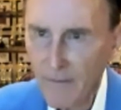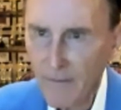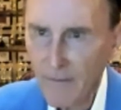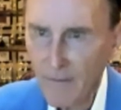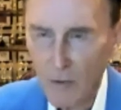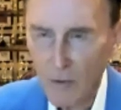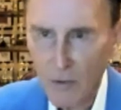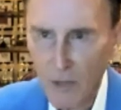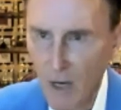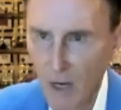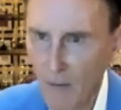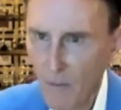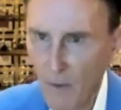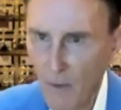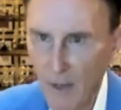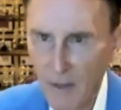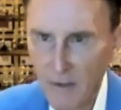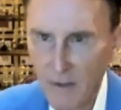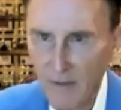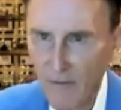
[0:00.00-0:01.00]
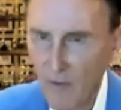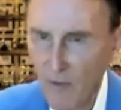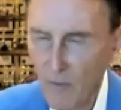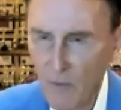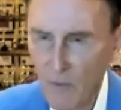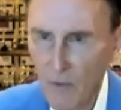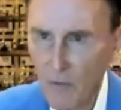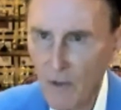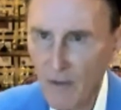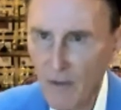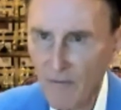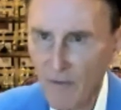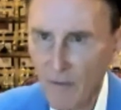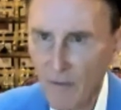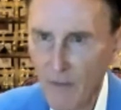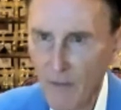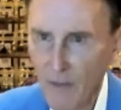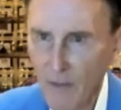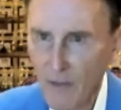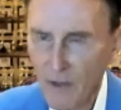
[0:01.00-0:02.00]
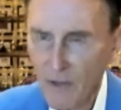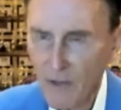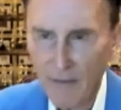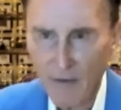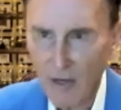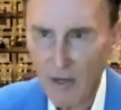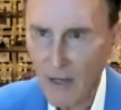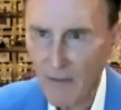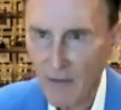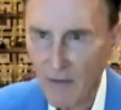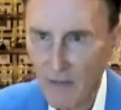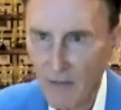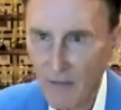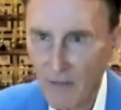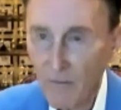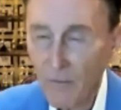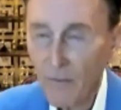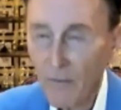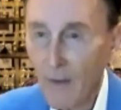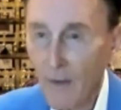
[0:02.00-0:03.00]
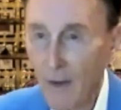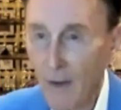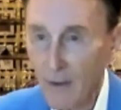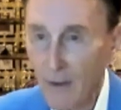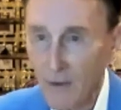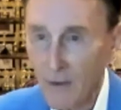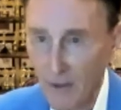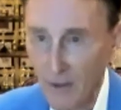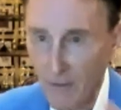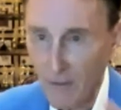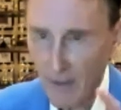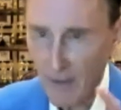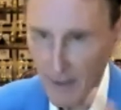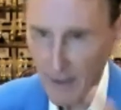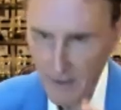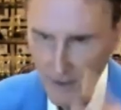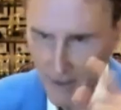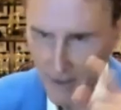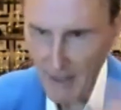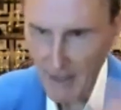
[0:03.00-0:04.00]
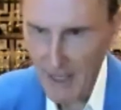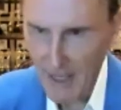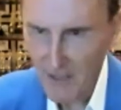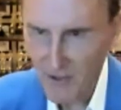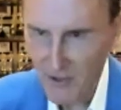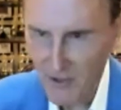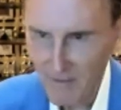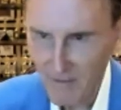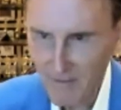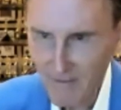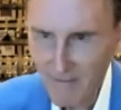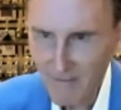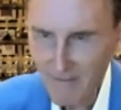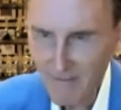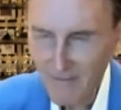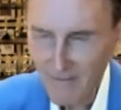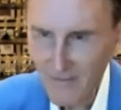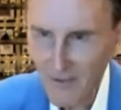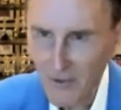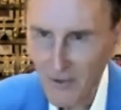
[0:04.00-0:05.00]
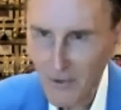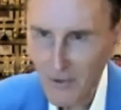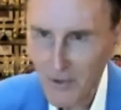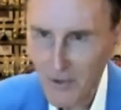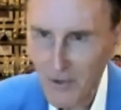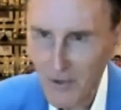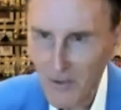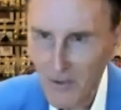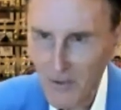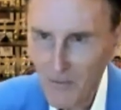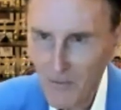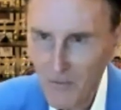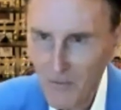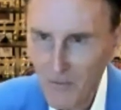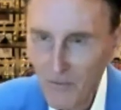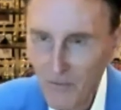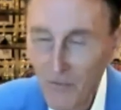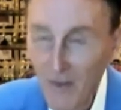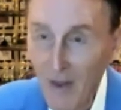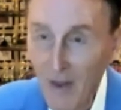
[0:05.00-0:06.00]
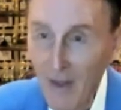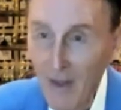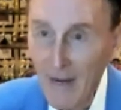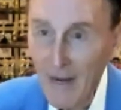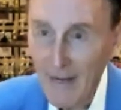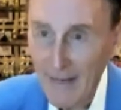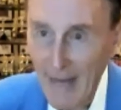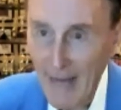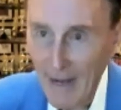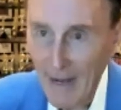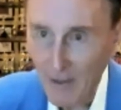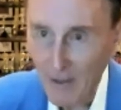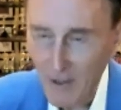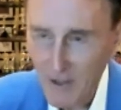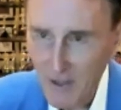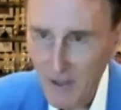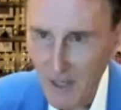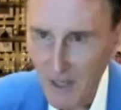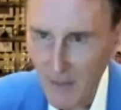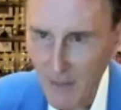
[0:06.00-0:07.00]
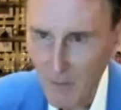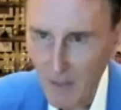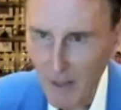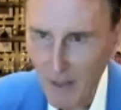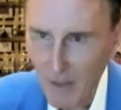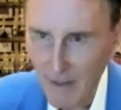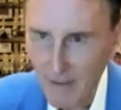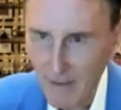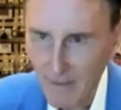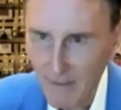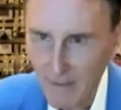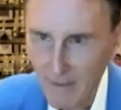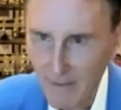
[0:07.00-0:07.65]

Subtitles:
Most comprehensive immune information ever given. So that's coming at you real soon. Now let's take a break.